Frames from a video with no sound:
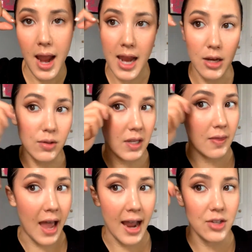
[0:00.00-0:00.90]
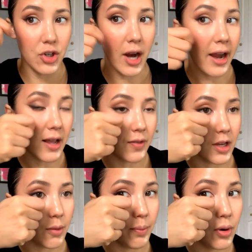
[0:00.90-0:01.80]
and using that as your guide. And then
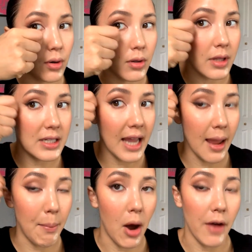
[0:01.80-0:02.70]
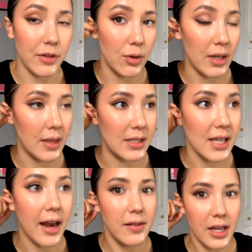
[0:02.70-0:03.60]
you pull the tape off and you get, it's
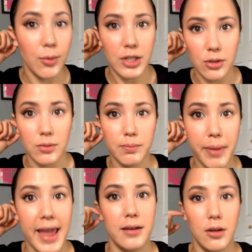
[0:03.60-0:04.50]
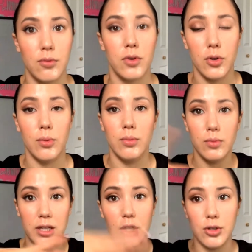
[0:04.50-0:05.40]
kind of like when you paint a room,
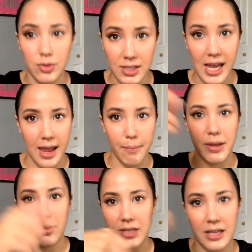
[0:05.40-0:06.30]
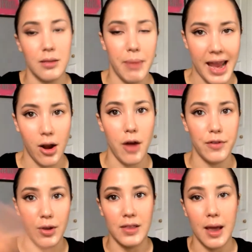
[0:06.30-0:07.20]
when you use tape and you take the paint off
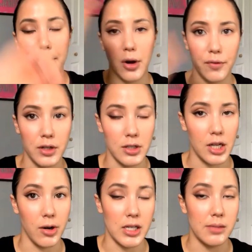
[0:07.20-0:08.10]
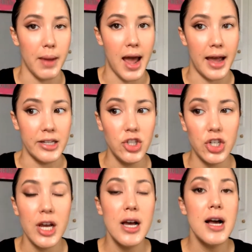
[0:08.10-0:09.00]
and you get that perfectly crisp edge.
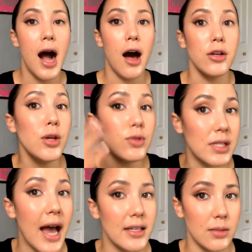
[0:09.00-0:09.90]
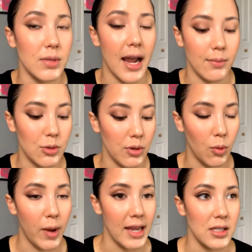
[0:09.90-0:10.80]
I'll use that sometimes with
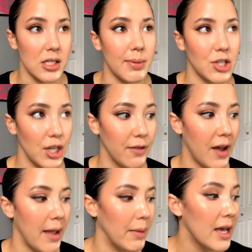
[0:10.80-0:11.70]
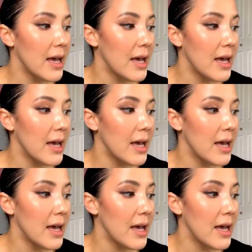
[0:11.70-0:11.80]
wings, especially if I'm